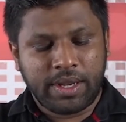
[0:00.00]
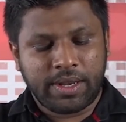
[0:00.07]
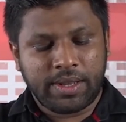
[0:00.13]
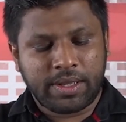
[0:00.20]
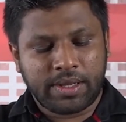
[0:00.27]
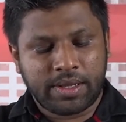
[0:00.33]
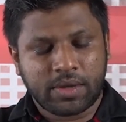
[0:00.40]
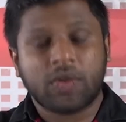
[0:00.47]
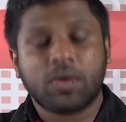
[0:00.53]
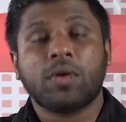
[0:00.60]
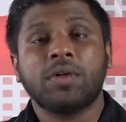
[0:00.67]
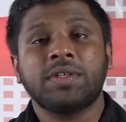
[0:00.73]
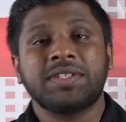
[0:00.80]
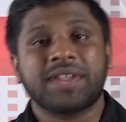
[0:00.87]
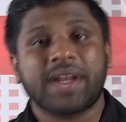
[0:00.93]
in the
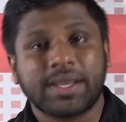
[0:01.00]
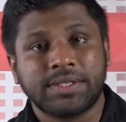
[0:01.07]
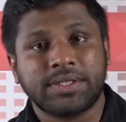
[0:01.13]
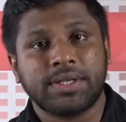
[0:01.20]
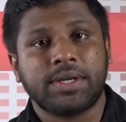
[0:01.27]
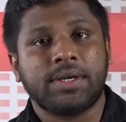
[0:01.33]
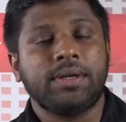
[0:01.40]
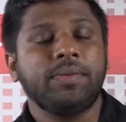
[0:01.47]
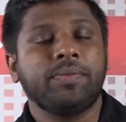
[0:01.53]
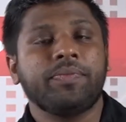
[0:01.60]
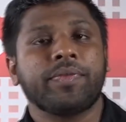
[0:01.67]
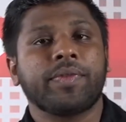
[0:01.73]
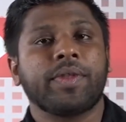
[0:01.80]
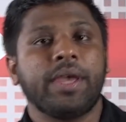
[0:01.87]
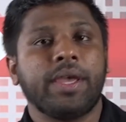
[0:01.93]
course structure,
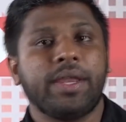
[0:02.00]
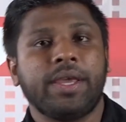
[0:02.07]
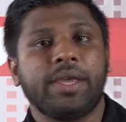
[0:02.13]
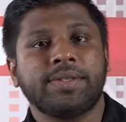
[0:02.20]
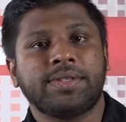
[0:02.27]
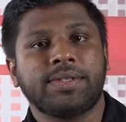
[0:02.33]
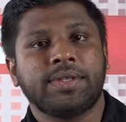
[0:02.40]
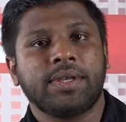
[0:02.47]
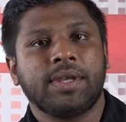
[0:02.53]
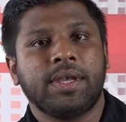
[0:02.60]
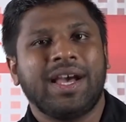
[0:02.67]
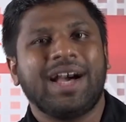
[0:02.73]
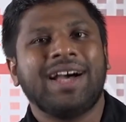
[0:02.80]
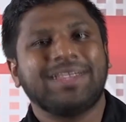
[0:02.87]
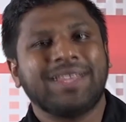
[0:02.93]
it is
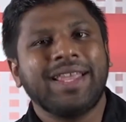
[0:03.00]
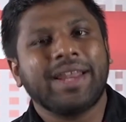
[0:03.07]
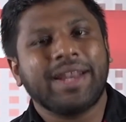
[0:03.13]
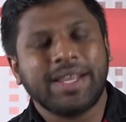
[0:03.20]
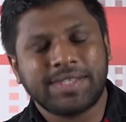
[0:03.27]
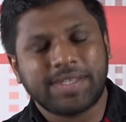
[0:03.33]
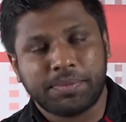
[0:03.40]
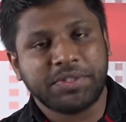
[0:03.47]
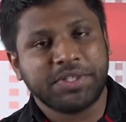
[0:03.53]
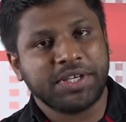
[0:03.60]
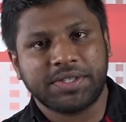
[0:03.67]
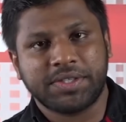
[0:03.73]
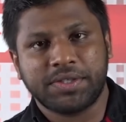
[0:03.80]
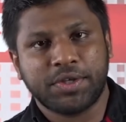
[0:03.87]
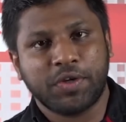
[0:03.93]
a theory
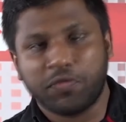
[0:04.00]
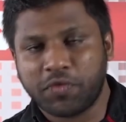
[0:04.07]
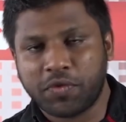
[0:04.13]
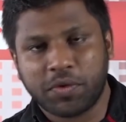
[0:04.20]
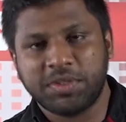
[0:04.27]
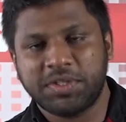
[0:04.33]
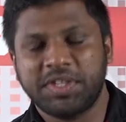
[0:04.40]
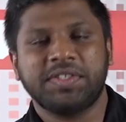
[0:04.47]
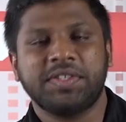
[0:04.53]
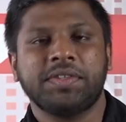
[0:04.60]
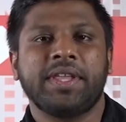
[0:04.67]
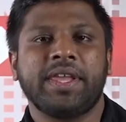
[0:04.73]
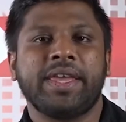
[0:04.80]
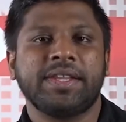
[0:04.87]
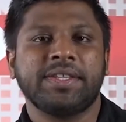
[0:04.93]
subject. Of course,
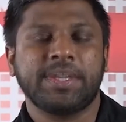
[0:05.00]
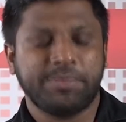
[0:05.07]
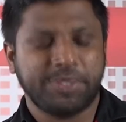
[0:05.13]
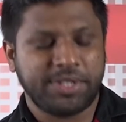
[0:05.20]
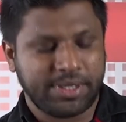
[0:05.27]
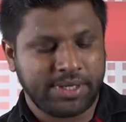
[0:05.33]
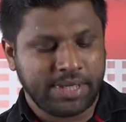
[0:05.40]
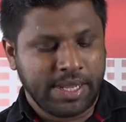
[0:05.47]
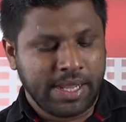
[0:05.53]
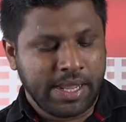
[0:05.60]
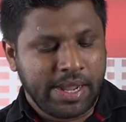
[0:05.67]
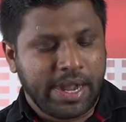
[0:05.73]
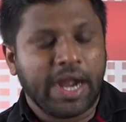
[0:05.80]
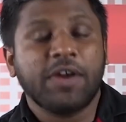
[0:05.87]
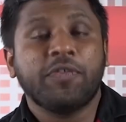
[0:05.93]
it's a theory subject.
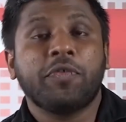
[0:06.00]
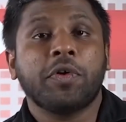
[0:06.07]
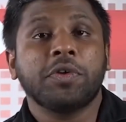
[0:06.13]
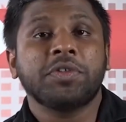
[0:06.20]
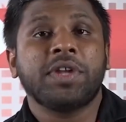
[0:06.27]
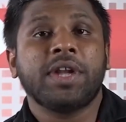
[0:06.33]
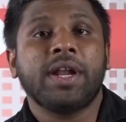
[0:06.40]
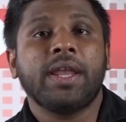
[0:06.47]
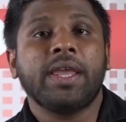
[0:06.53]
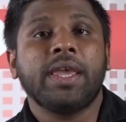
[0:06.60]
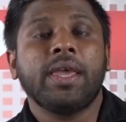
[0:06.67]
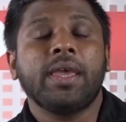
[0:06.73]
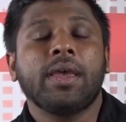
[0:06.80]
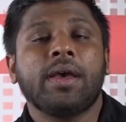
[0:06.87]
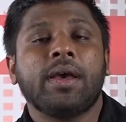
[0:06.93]

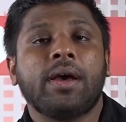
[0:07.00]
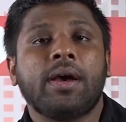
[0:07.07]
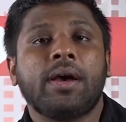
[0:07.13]
Unfortunately,